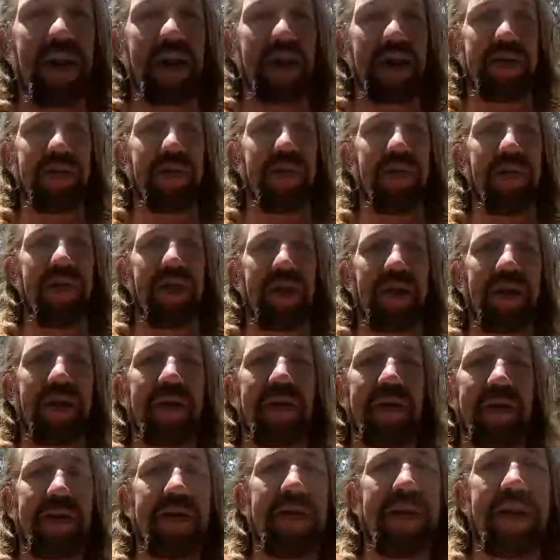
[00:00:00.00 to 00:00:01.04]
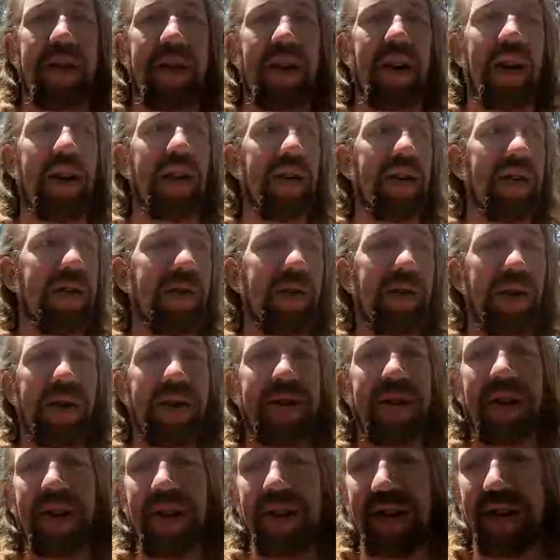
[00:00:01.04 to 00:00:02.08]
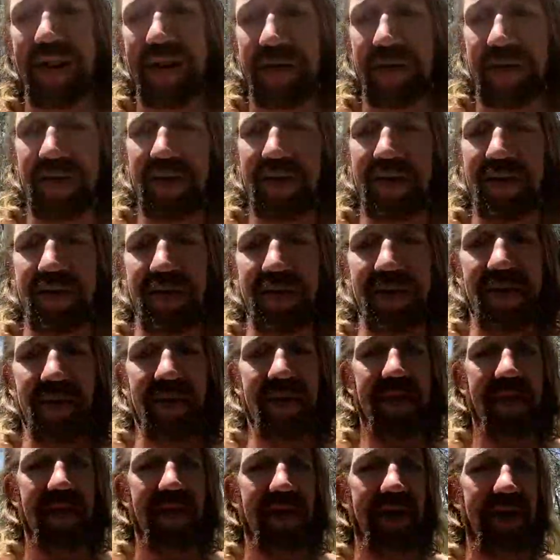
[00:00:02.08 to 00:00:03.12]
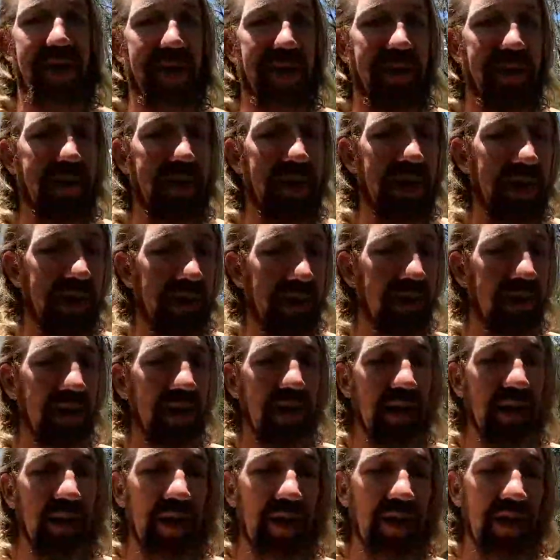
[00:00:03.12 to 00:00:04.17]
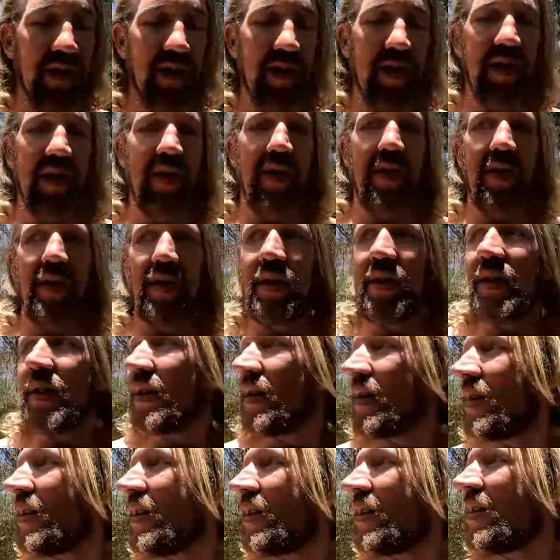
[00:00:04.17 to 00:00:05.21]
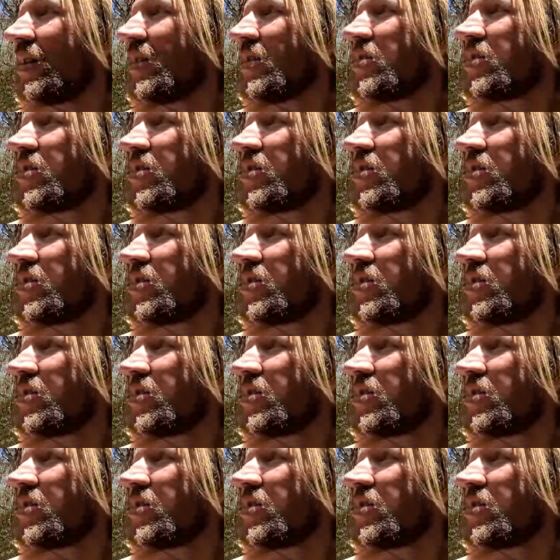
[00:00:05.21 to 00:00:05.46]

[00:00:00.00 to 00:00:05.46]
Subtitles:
I had to work today, tried to get out of it. But anyway, I